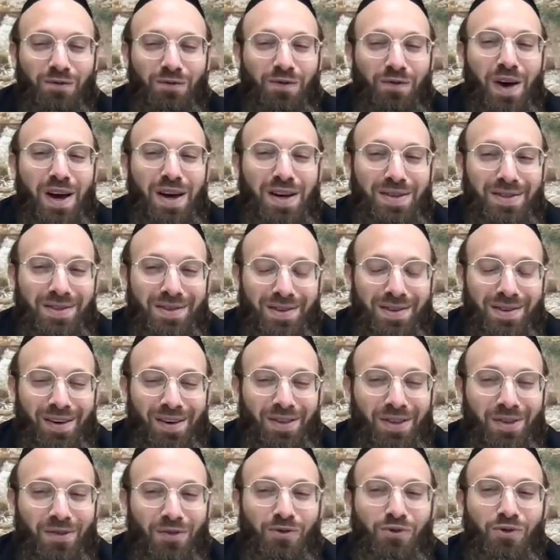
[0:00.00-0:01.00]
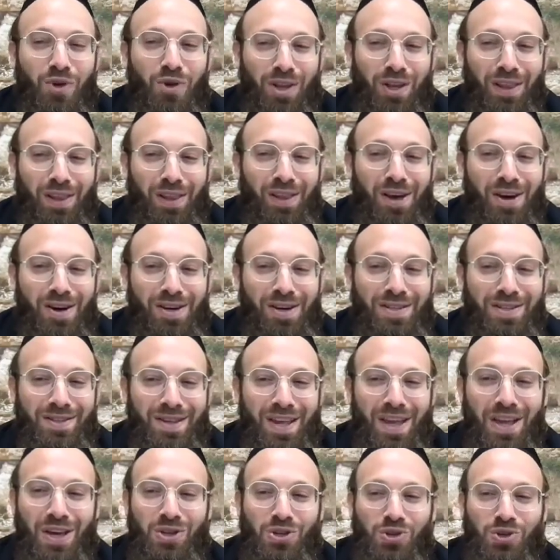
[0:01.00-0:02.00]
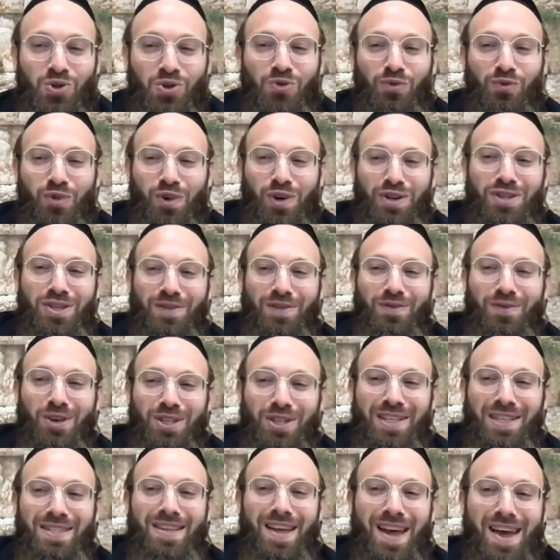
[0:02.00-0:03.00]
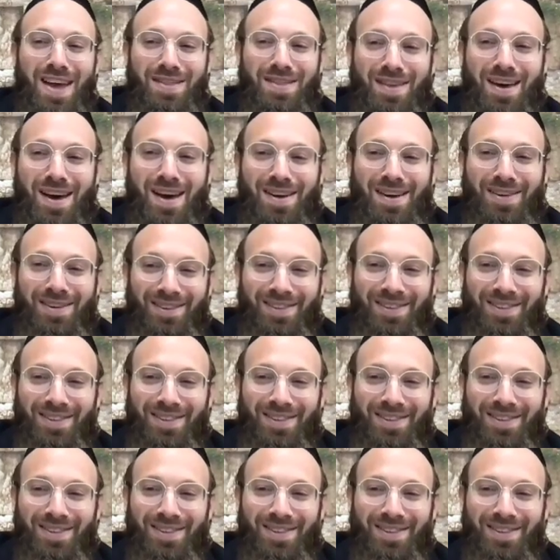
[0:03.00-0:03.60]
fight on the front lines. 2 fingers if you understand that.